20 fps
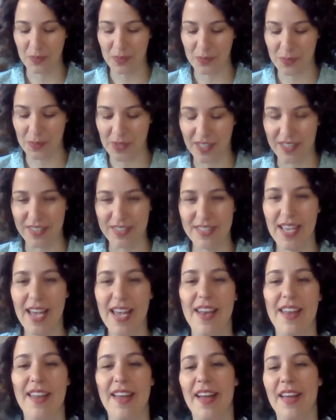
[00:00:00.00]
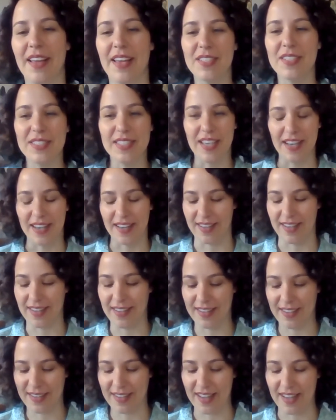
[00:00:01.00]
we're all set. I guess I
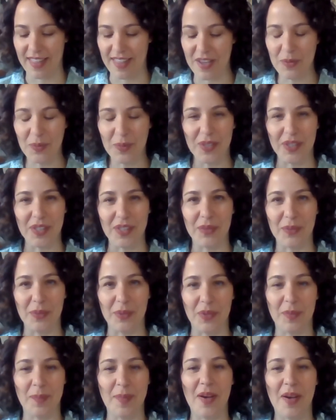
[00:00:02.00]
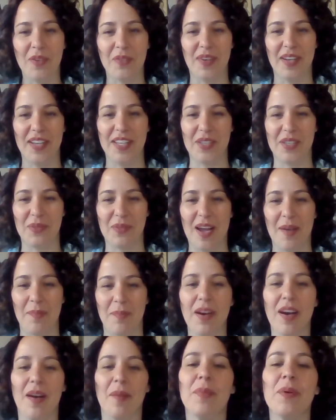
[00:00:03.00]
think we're about ready to wrap
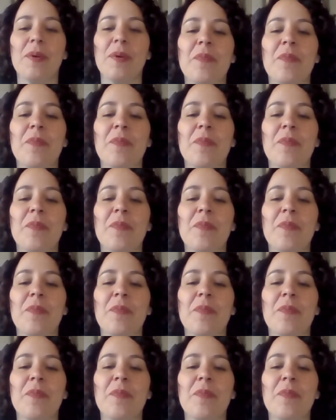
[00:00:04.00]
up.